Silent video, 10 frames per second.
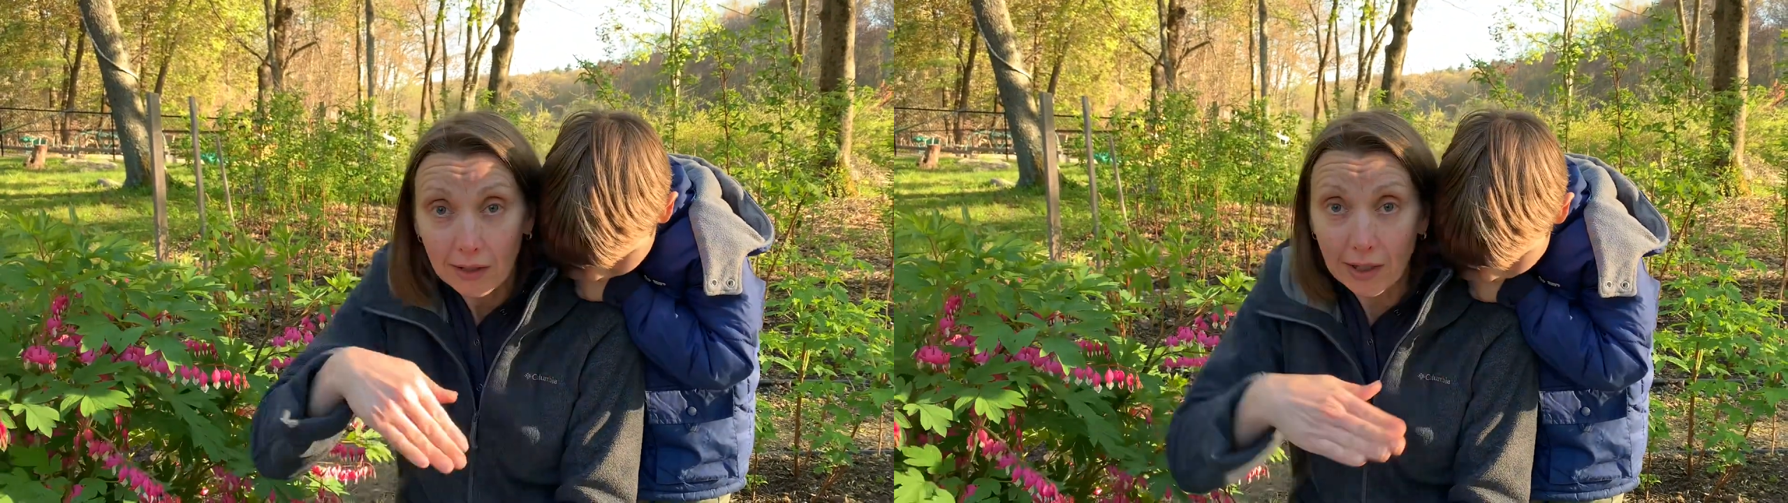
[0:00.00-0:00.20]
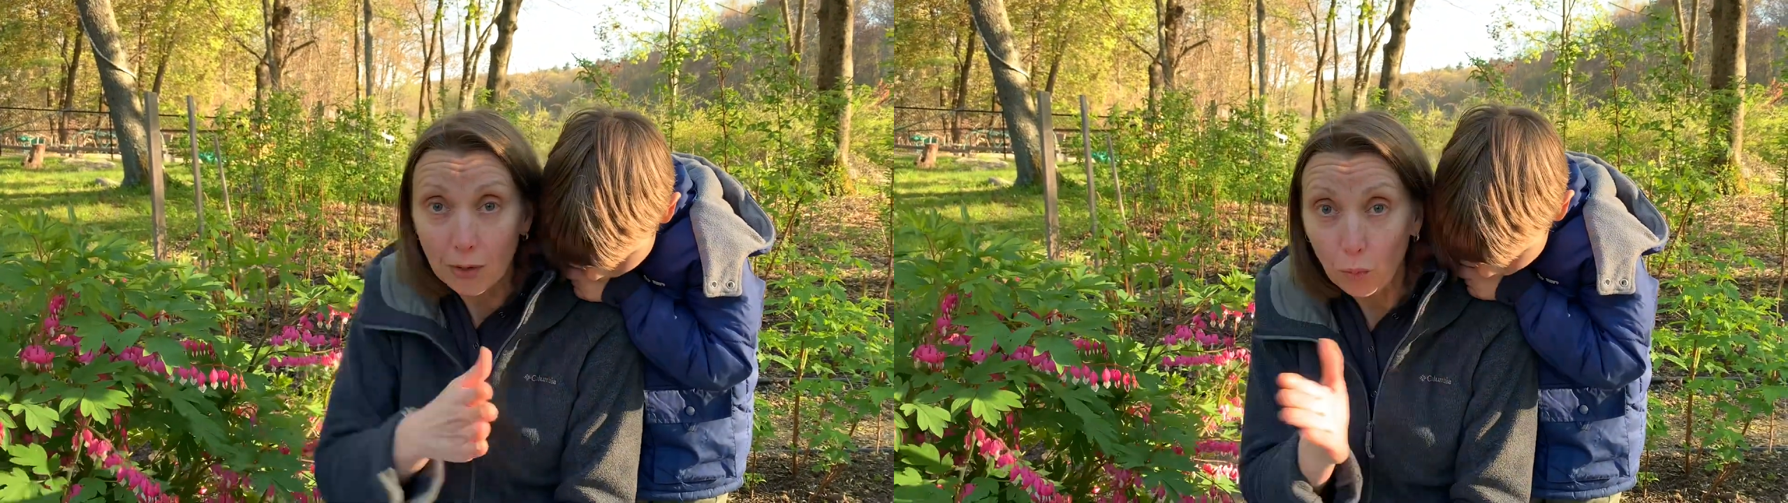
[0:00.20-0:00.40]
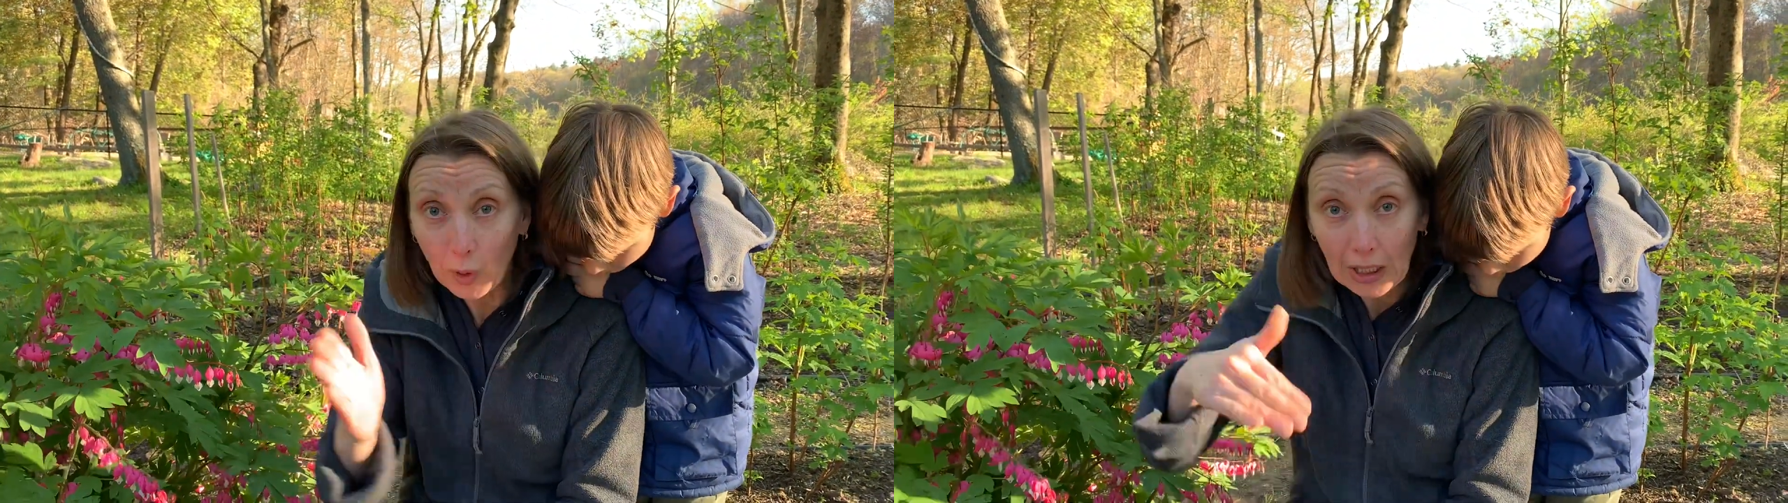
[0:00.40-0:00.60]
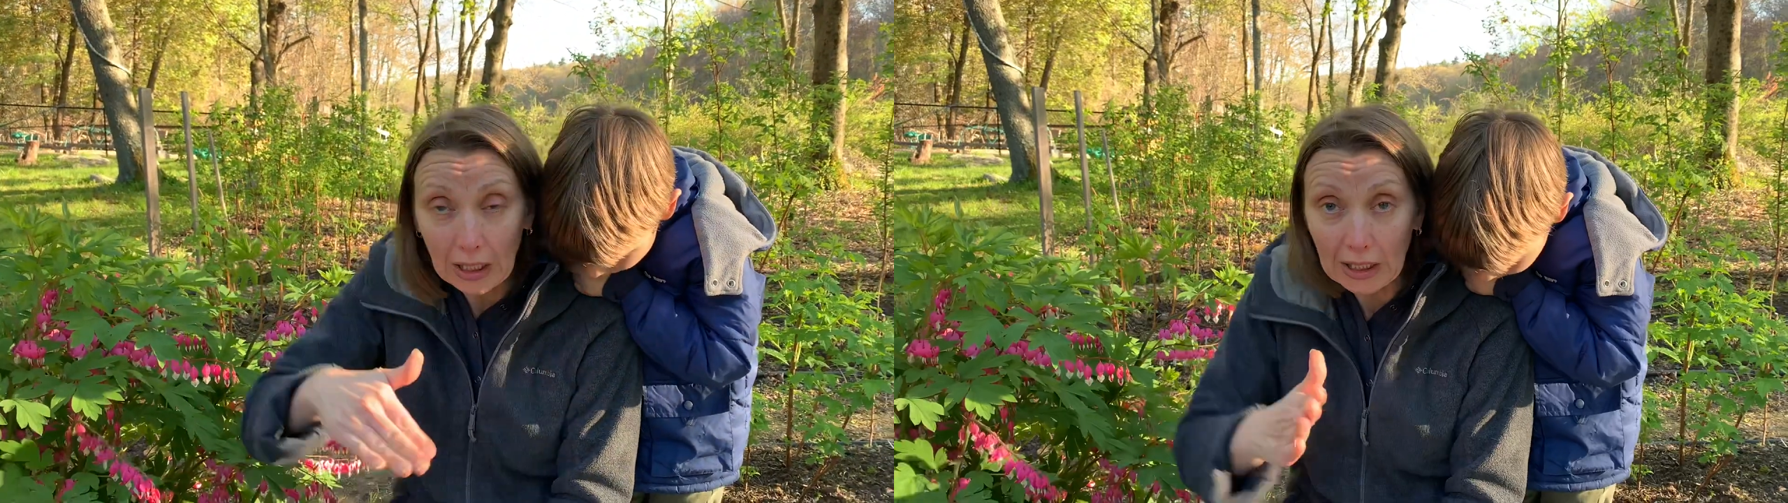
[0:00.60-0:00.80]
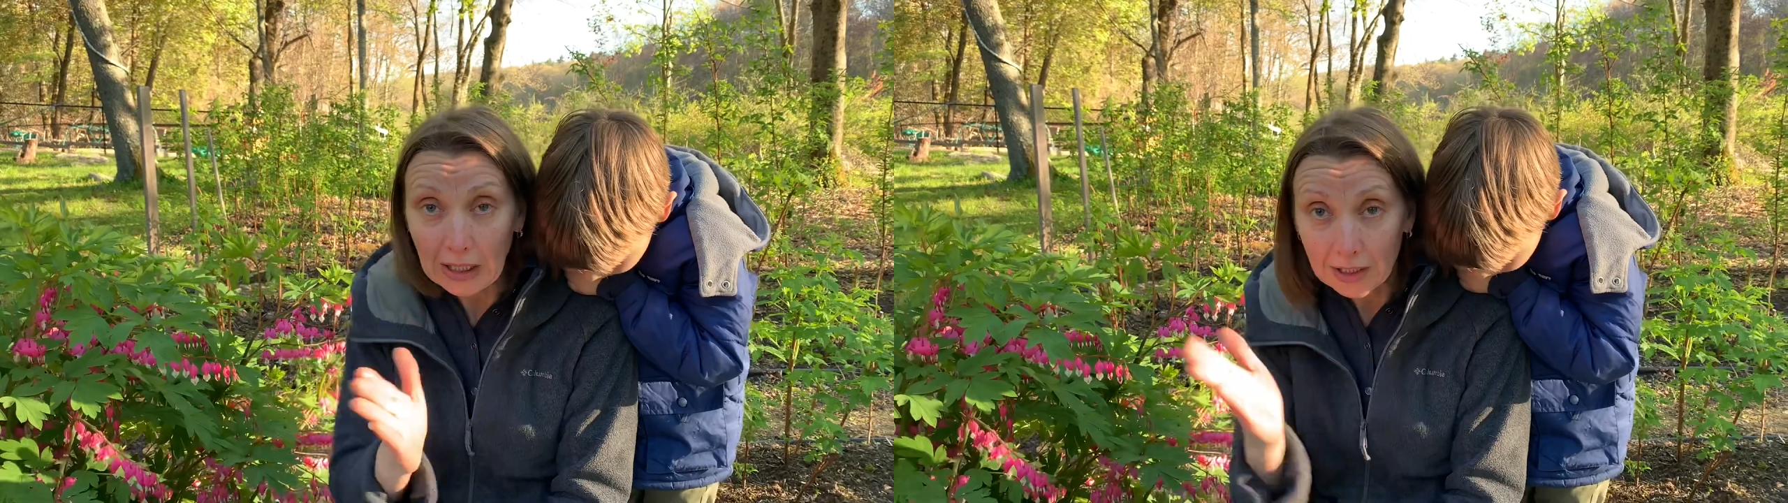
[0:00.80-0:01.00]
and
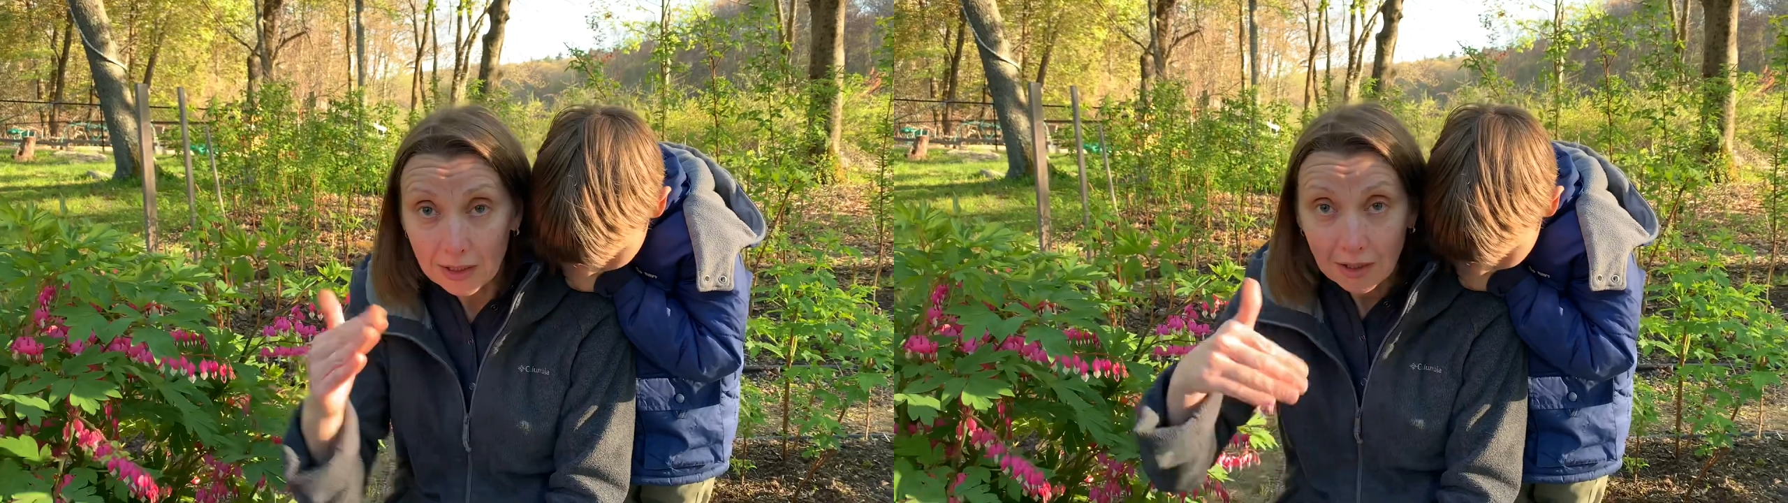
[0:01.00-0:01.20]
wiggly